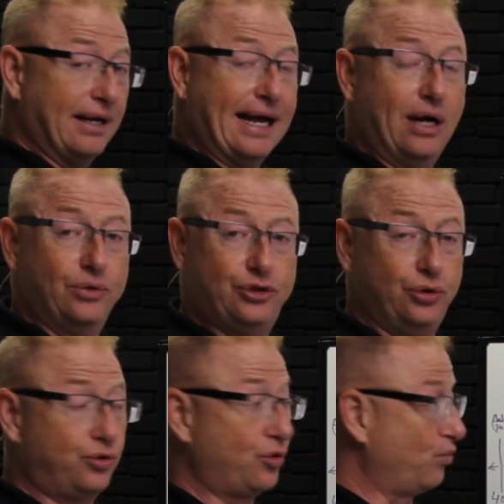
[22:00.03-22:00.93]
allows
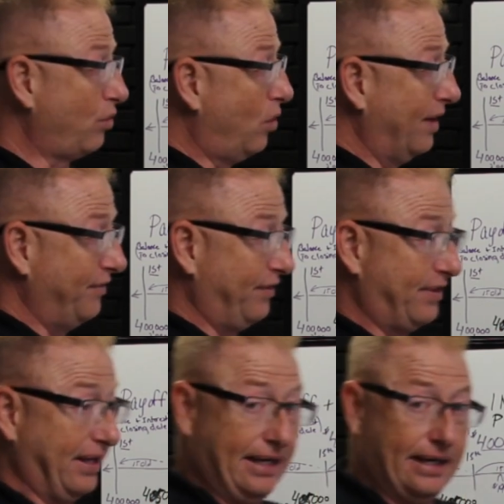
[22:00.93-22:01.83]
you to roll
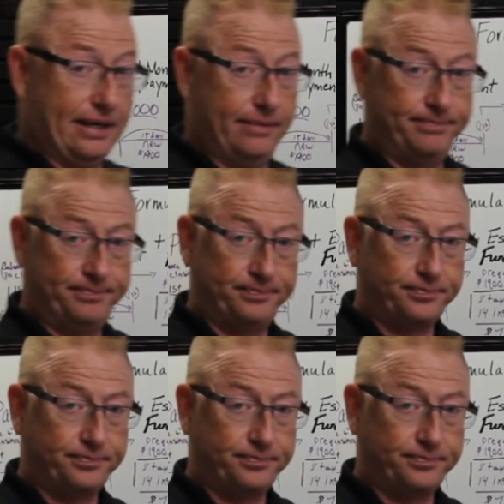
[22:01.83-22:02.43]
everything in.